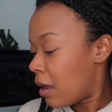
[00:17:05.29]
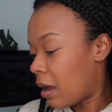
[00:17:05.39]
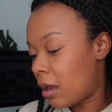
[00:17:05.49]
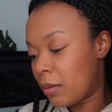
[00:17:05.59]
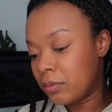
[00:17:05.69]

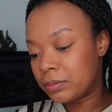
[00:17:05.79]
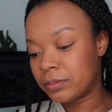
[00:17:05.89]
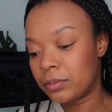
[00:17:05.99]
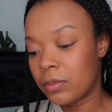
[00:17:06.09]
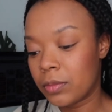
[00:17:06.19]

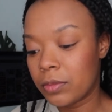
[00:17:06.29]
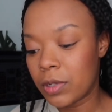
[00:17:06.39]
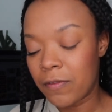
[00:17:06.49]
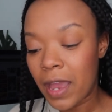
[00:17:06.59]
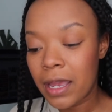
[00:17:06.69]

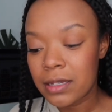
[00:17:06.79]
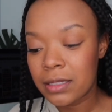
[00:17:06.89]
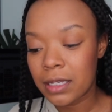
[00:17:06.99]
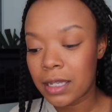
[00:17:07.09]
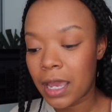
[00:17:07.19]

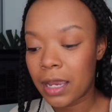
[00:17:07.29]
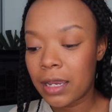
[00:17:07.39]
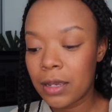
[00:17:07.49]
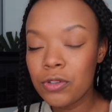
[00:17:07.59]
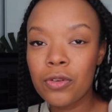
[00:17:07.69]
event, and
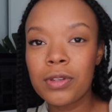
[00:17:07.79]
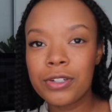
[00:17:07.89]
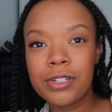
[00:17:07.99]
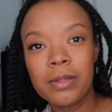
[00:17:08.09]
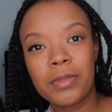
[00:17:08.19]
like, it was cool.
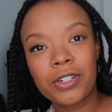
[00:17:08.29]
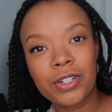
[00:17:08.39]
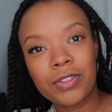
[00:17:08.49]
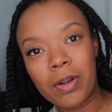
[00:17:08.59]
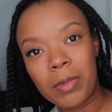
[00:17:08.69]
These are some
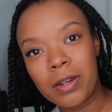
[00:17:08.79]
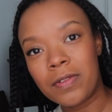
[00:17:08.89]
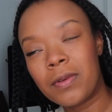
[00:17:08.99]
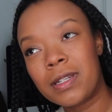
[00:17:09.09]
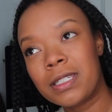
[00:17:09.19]
pictures from it
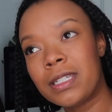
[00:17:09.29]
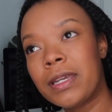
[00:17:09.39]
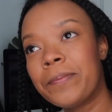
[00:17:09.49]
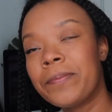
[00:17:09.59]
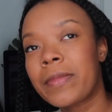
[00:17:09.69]
if you want to
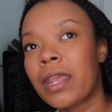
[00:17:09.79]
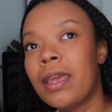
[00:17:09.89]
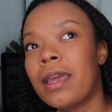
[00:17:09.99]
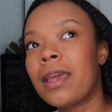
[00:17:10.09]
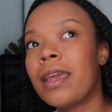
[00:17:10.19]
see.
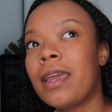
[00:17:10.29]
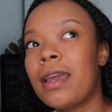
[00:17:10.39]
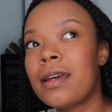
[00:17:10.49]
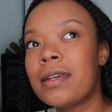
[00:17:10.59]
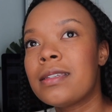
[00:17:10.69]

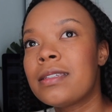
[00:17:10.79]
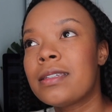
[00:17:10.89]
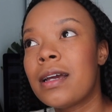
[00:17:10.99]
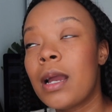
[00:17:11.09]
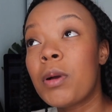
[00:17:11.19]

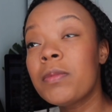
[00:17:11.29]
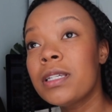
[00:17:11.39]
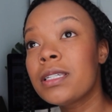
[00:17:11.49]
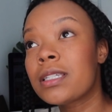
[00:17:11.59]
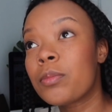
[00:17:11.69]
And I bumped
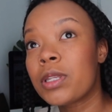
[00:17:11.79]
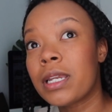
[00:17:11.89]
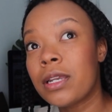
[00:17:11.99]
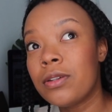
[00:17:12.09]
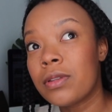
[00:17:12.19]
into someone
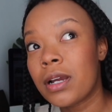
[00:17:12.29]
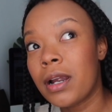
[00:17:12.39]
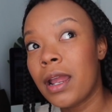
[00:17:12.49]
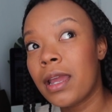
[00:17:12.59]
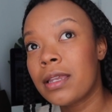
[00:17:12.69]
that I knew
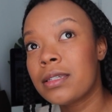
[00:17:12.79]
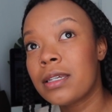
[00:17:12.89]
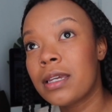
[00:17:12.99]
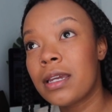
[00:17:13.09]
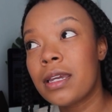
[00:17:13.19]
there, and
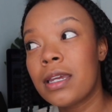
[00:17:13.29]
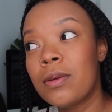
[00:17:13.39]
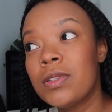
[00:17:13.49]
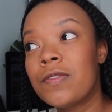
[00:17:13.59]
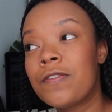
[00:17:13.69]

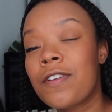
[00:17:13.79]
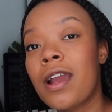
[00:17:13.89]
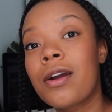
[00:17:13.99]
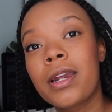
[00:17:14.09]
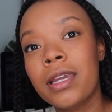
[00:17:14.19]
it was
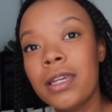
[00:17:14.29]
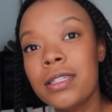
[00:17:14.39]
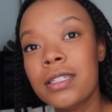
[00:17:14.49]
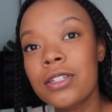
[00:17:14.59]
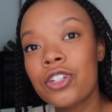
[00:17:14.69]
very
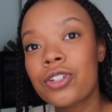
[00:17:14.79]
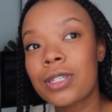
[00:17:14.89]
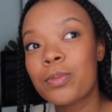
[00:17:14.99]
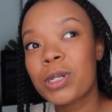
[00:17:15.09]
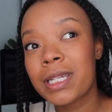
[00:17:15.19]
easy to
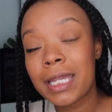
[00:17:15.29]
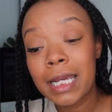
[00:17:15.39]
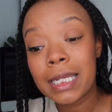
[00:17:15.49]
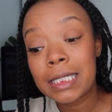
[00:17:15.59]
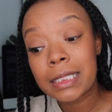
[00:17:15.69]
just pretend
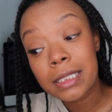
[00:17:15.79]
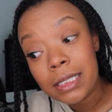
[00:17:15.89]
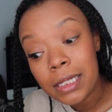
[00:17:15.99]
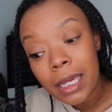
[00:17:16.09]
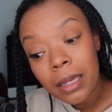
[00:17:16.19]
like I didn't
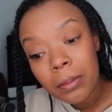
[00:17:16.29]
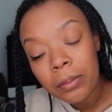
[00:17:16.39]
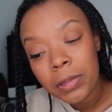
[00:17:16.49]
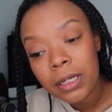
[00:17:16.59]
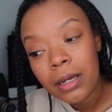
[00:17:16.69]
see
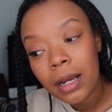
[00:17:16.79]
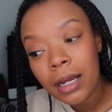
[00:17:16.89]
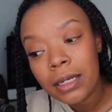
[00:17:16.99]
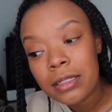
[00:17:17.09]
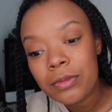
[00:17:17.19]
him
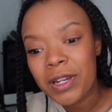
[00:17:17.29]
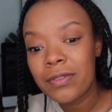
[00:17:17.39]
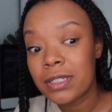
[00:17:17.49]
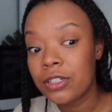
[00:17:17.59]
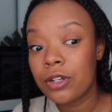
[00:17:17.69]
because we
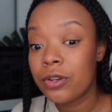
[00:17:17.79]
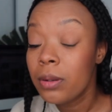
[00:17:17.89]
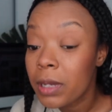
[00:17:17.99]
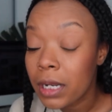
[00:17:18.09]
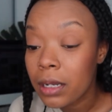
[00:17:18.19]
haven't seen each other in
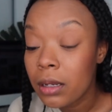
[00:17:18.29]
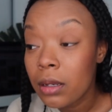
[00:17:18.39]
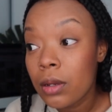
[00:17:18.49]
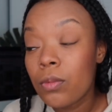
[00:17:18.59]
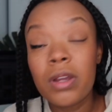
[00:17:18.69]
a minute.
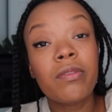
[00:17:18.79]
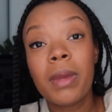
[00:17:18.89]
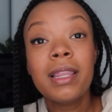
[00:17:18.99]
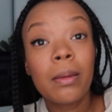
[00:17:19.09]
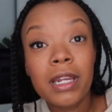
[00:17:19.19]
We haven't
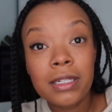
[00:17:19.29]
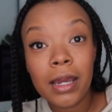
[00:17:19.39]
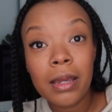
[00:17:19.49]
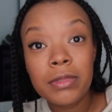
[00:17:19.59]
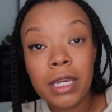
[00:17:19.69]
met that many
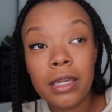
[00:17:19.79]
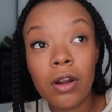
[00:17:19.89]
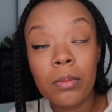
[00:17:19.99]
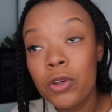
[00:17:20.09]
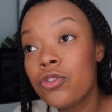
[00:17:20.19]
times, and
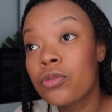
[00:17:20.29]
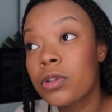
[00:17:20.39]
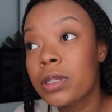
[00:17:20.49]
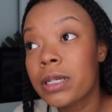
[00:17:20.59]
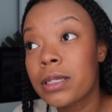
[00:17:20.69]
our
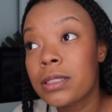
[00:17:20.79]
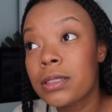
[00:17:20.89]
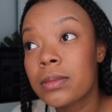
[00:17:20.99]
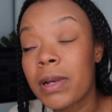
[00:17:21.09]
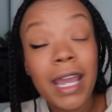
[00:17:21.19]
mutual
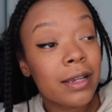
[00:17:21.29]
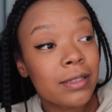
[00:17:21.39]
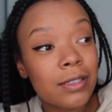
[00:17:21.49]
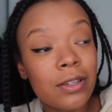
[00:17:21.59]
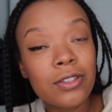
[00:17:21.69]
is my
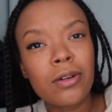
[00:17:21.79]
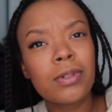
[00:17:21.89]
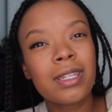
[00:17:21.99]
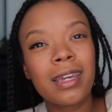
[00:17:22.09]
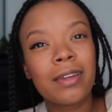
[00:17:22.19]
ex. So it
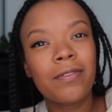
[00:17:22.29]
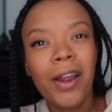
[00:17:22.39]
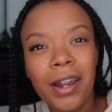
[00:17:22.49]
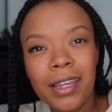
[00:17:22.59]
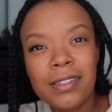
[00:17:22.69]
was like
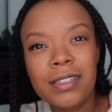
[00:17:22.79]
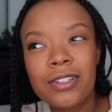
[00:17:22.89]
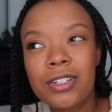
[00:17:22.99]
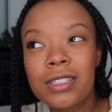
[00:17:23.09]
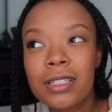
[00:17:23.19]
very easy
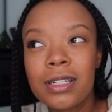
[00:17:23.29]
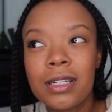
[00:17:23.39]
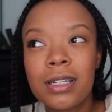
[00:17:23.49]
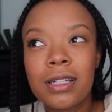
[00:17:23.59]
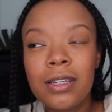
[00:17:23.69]
to just,
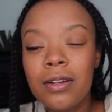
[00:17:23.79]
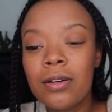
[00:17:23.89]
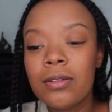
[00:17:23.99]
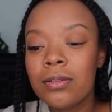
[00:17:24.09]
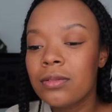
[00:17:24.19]
you
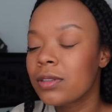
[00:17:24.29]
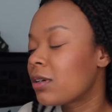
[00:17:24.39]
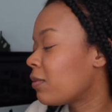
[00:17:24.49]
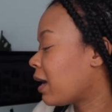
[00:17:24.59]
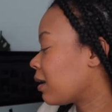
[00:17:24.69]
know,
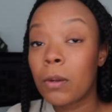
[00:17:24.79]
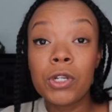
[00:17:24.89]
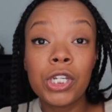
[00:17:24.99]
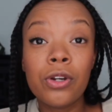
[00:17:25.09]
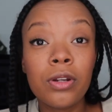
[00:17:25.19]
look away,
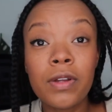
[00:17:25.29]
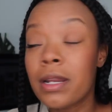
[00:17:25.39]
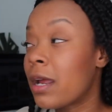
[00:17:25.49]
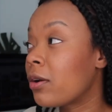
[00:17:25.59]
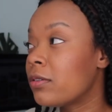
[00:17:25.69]
which he could have
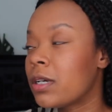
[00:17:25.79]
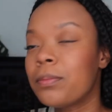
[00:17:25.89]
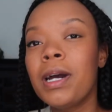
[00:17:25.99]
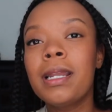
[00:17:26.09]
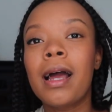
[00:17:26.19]
done and I could have
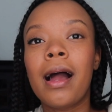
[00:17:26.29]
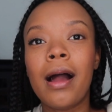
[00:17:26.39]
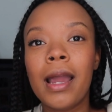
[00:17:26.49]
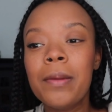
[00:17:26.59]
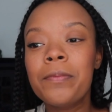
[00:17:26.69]
done. But
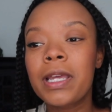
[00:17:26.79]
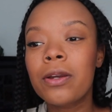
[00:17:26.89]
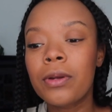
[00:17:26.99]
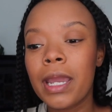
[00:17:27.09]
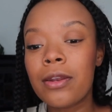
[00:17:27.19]
I'm
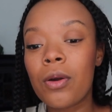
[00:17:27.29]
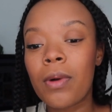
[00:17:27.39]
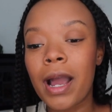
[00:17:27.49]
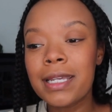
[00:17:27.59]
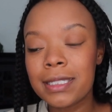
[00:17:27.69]
like, okay,
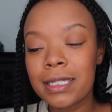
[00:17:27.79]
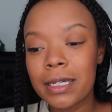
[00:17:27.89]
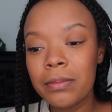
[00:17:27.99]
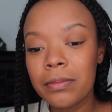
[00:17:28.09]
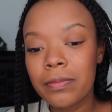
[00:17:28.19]
no, I see
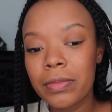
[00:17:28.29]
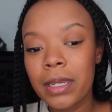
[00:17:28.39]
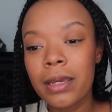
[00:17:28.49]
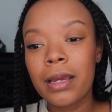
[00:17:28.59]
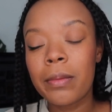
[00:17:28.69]
him.
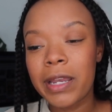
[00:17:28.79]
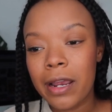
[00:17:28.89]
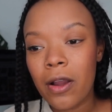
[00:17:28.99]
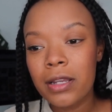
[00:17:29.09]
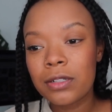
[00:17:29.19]
I made
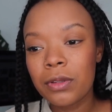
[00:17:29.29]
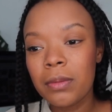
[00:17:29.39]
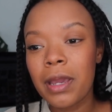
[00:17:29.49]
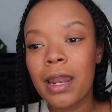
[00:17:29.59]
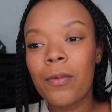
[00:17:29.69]
eye contact with
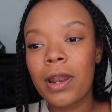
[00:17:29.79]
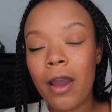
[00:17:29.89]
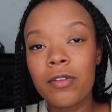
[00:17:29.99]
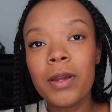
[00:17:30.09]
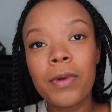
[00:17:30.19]
him, and I went
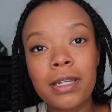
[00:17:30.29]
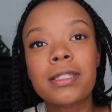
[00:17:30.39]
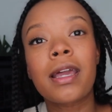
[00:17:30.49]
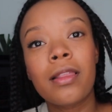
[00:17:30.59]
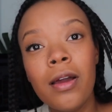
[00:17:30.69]
out of my way to
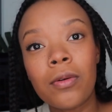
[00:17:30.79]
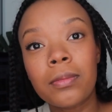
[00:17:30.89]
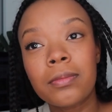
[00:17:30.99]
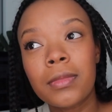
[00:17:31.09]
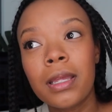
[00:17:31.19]
say
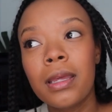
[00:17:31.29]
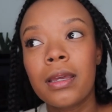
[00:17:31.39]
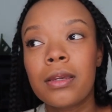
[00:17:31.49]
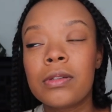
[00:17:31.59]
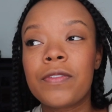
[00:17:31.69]
hello.
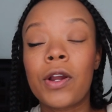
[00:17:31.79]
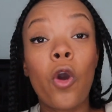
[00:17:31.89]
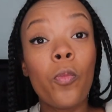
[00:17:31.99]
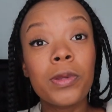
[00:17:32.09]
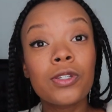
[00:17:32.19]
He was very
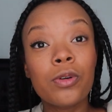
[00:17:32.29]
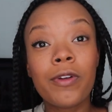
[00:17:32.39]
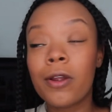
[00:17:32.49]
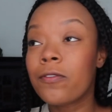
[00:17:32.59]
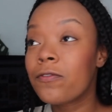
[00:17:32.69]
open to it,
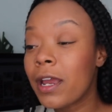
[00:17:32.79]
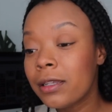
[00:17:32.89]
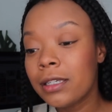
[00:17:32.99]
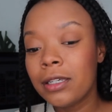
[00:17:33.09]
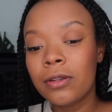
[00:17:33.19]
very
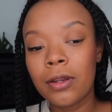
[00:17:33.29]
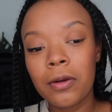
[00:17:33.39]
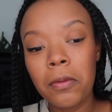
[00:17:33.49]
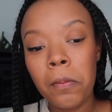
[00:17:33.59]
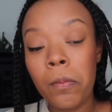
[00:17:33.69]
friendly, you
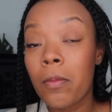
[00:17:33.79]
know.